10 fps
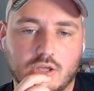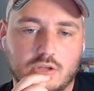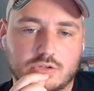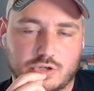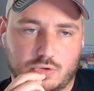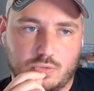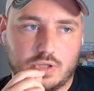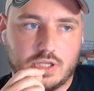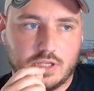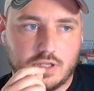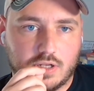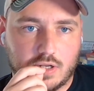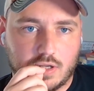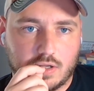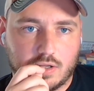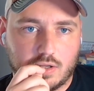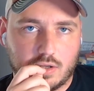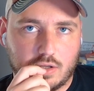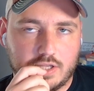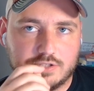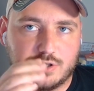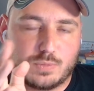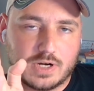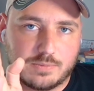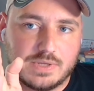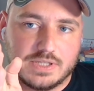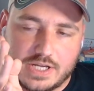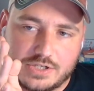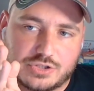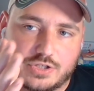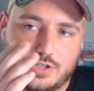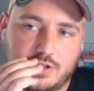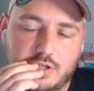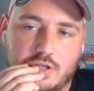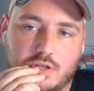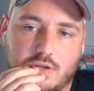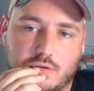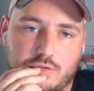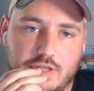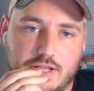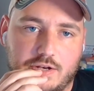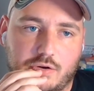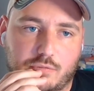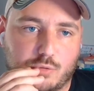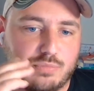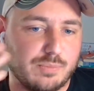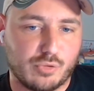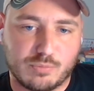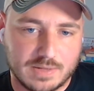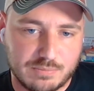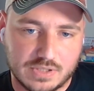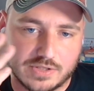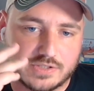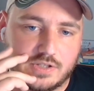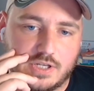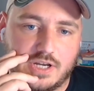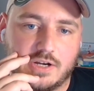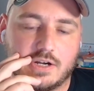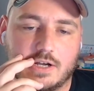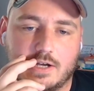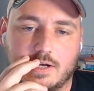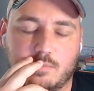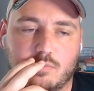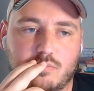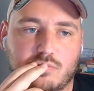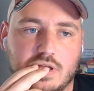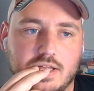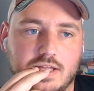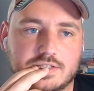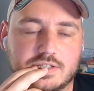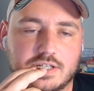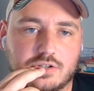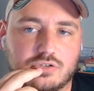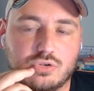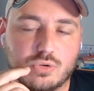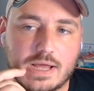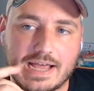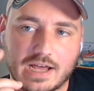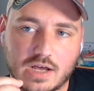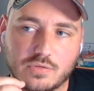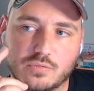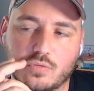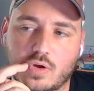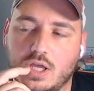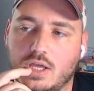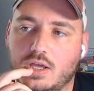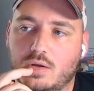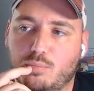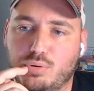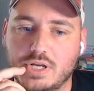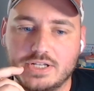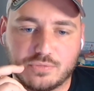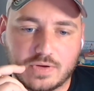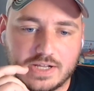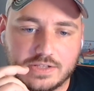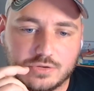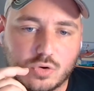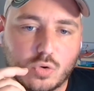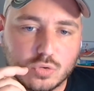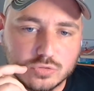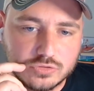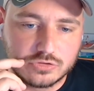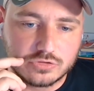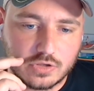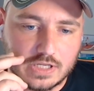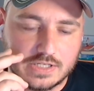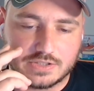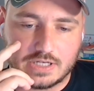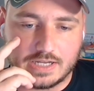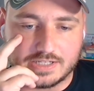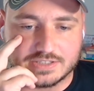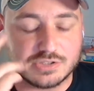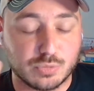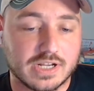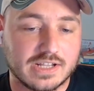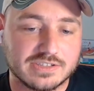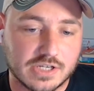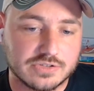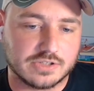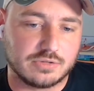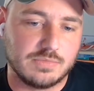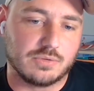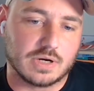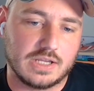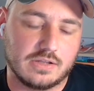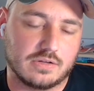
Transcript: So is your recommendation then, for people who might be listening, is it to have predefined goals? Is it, because that's what it kind of sounds like to me, right?